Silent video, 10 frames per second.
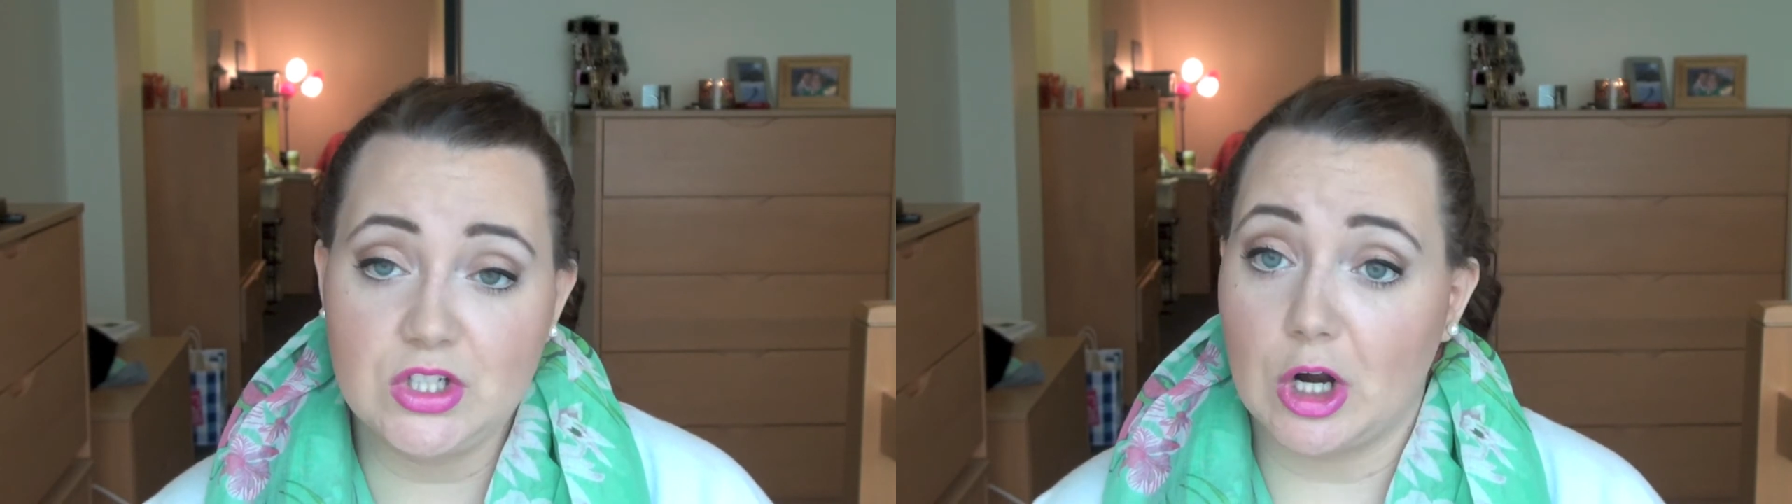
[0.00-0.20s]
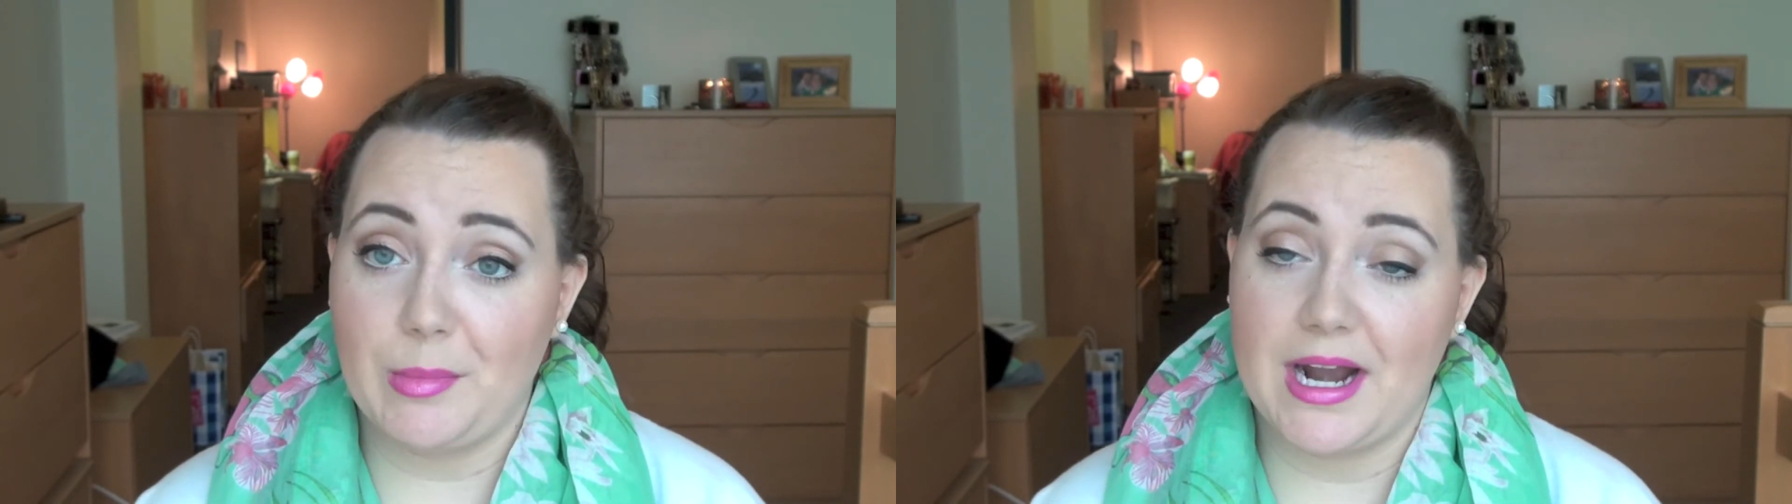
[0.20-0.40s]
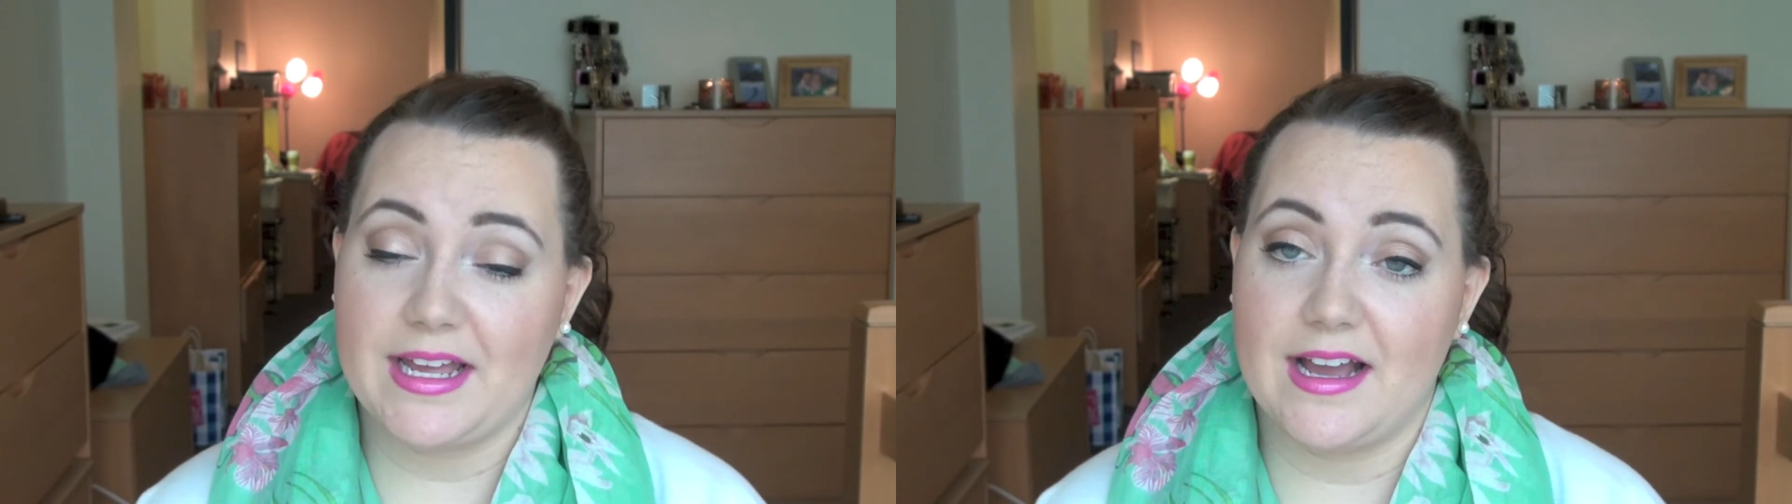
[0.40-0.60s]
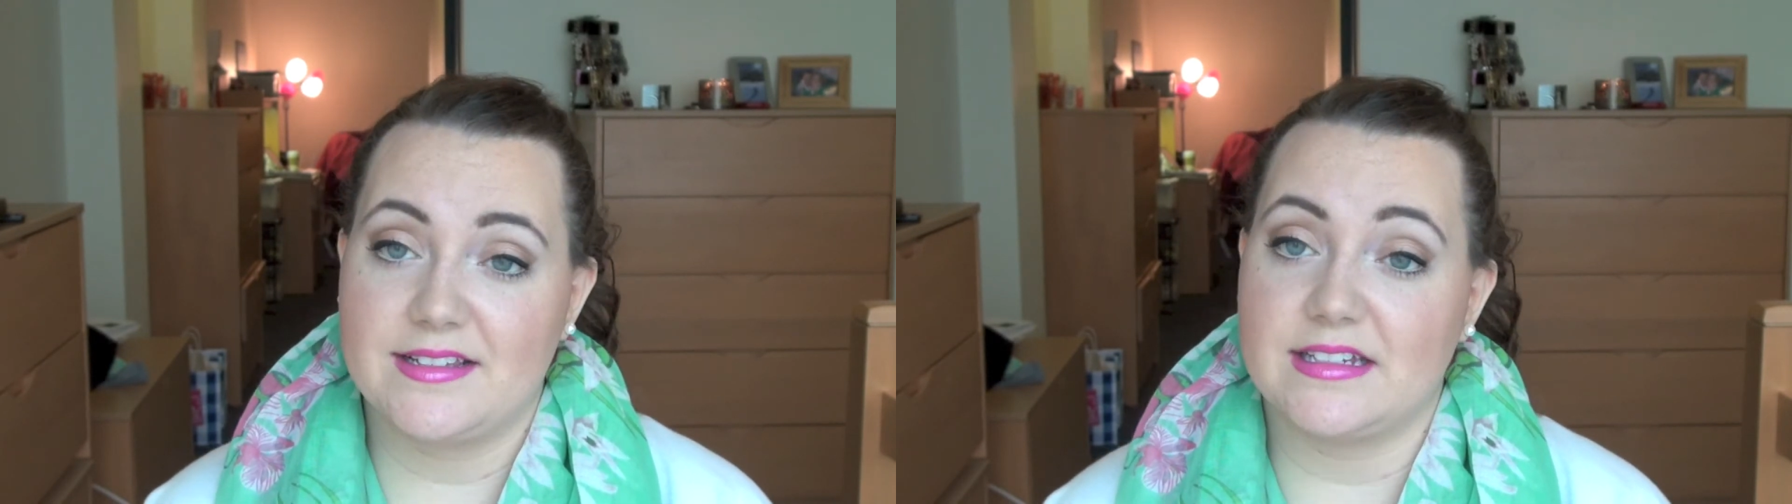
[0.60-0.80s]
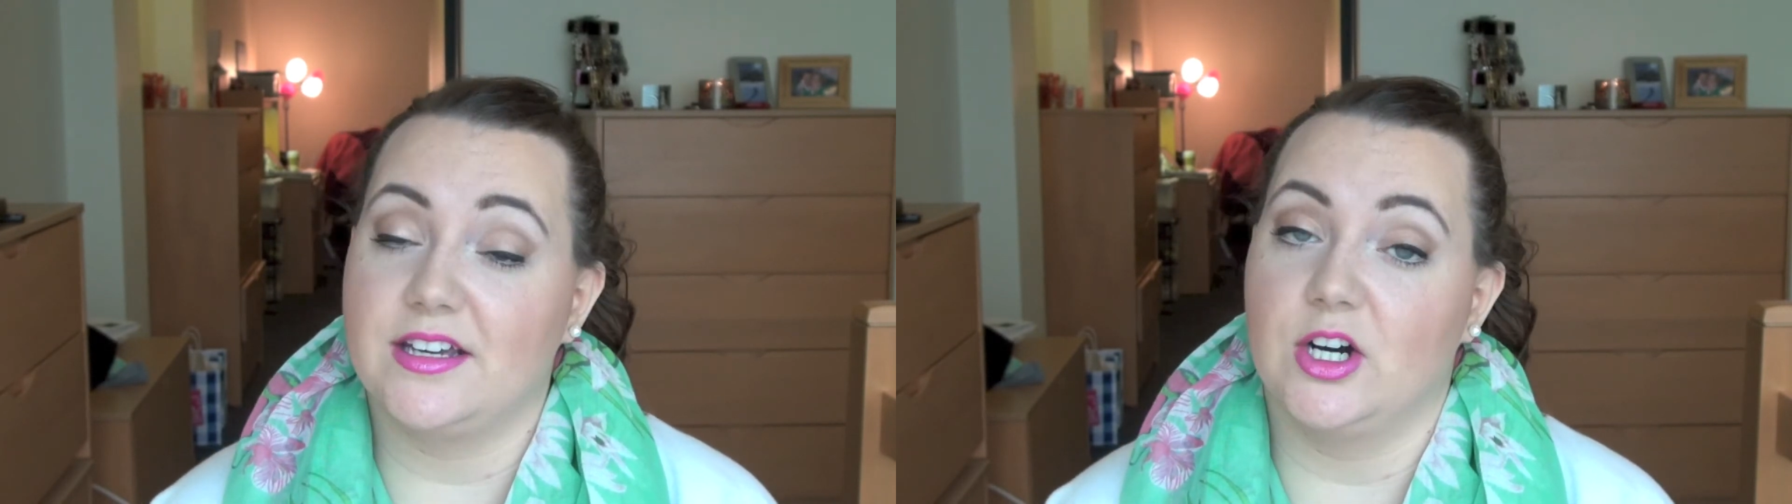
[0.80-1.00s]
Armani
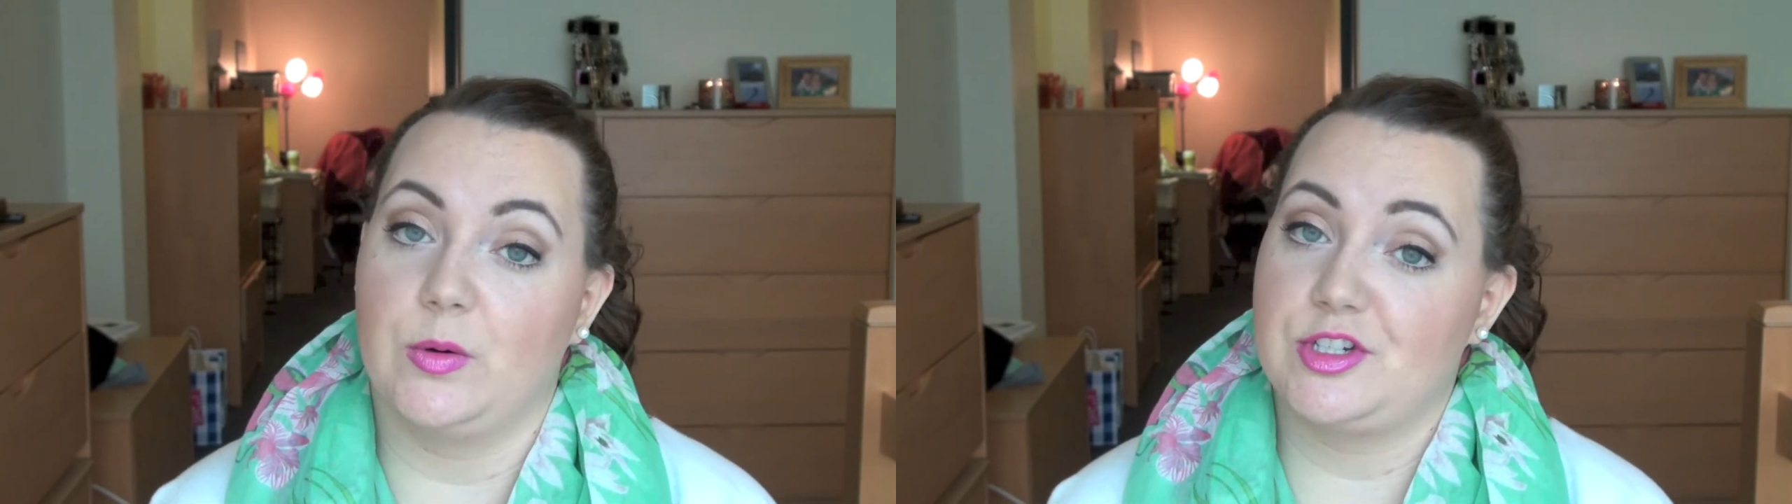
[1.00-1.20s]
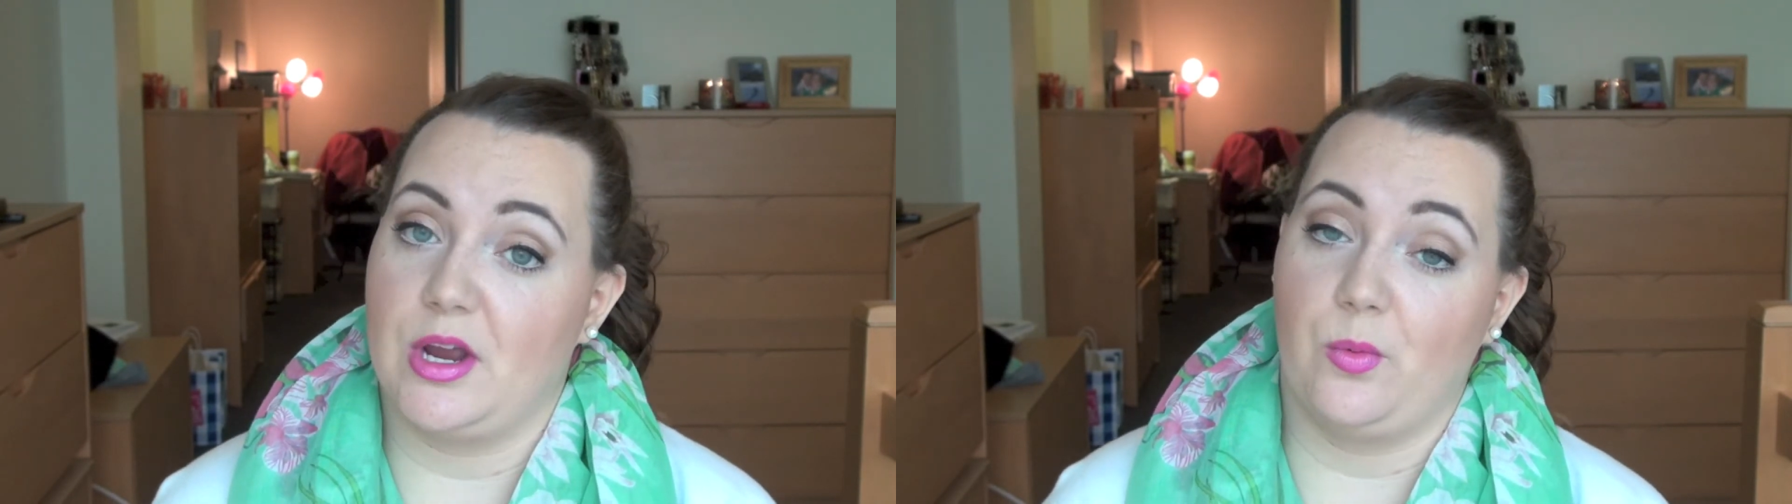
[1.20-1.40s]
Eyes to Kill, which I